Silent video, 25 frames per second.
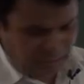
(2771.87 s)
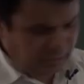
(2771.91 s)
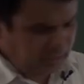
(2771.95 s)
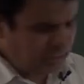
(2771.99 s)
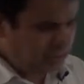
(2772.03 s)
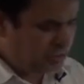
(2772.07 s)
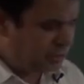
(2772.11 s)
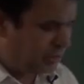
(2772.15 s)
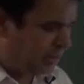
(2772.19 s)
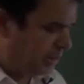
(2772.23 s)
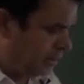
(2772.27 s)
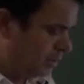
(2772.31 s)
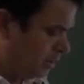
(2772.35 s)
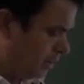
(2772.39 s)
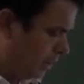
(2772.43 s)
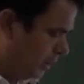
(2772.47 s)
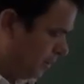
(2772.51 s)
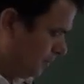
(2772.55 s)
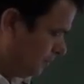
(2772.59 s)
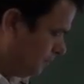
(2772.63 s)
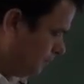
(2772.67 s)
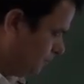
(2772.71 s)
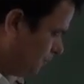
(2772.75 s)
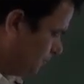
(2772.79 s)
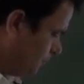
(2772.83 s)
Now let us
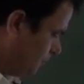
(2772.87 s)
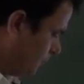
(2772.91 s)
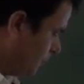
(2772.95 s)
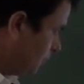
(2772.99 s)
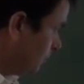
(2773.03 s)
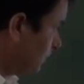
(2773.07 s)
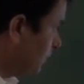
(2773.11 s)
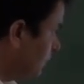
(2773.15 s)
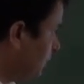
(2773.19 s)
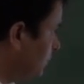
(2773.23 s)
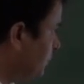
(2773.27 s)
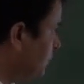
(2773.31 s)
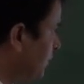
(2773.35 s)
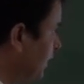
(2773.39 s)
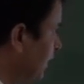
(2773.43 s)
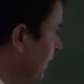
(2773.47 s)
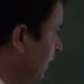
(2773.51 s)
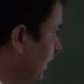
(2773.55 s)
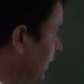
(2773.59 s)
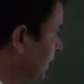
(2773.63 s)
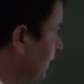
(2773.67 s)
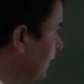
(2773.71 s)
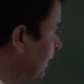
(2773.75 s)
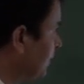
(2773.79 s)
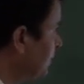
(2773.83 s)
take the
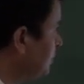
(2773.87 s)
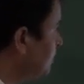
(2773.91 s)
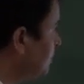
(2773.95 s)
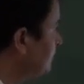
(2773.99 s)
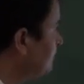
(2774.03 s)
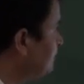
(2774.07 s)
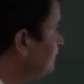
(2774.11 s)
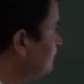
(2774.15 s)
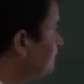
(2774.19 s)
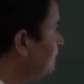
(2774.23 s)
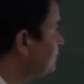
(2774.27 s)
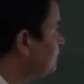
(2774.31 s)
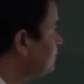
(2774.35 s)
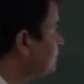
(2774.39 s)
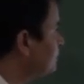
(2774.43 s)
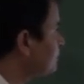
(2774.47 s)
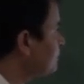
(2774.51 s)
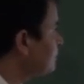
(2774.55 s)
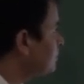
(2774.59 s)
second case.